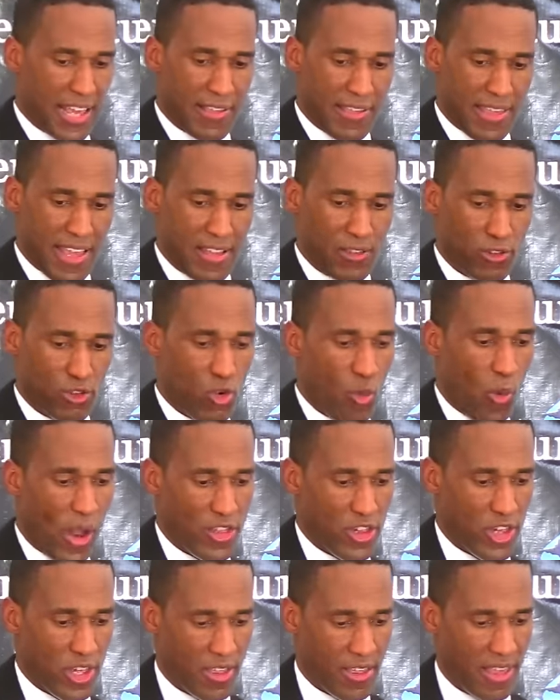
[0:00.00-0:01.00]
Listen to
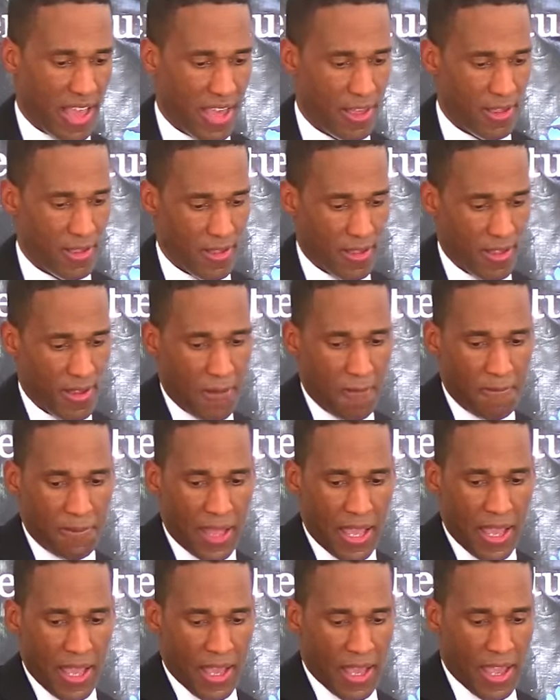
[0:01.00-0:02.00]
what she says
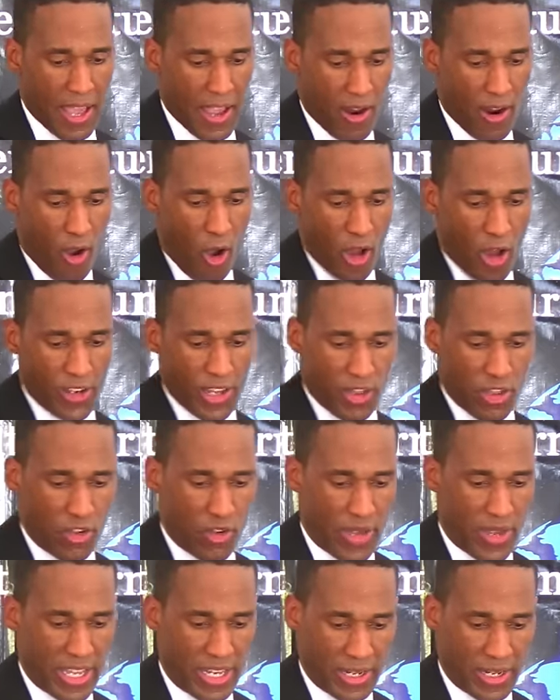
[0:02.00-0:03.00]
here on the
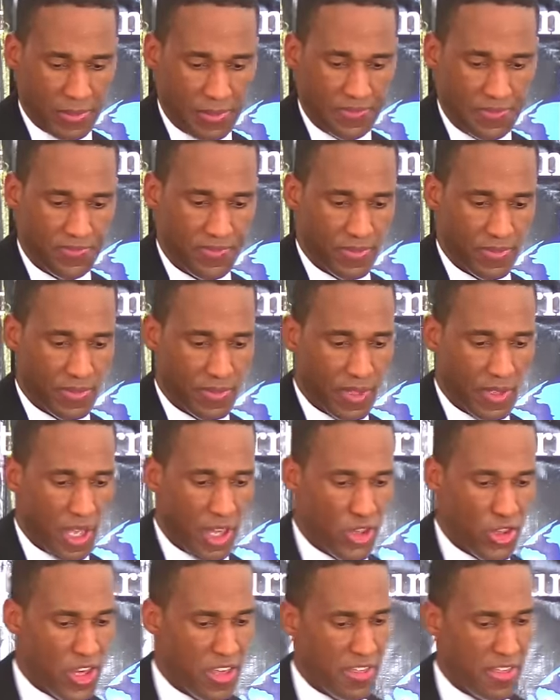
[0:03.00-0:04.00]
screen.
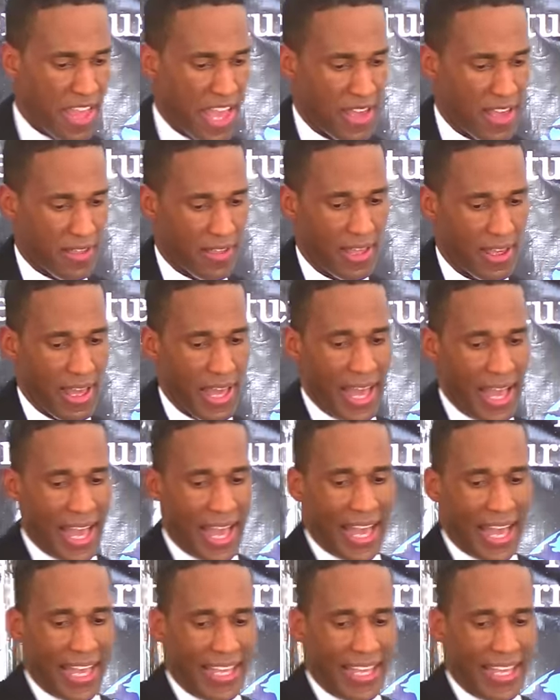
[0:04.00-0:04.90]
She says,